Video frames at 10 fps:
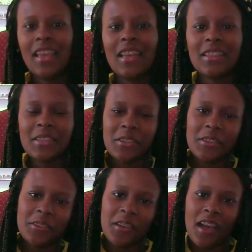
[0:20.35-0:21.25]

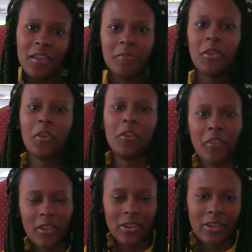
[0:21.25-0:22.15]
Hello, I am the
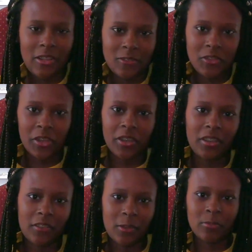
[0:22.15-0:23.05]
co-founder of Circle
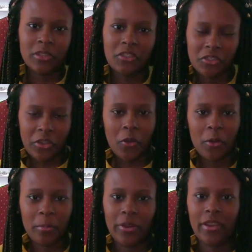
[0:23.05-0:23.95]
of Completion
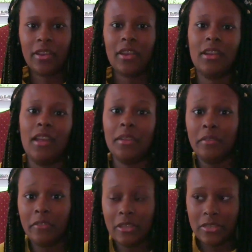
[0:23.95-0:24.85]
Incorporated, and I
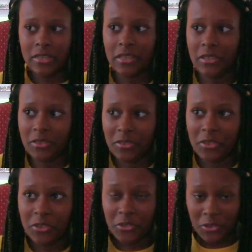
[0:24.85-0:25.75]
am 15
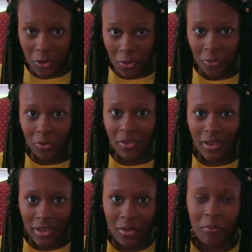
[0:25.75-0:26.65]
years old,
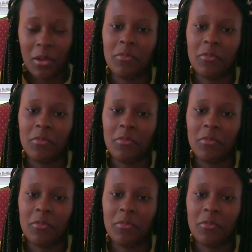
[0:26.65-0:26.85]
and my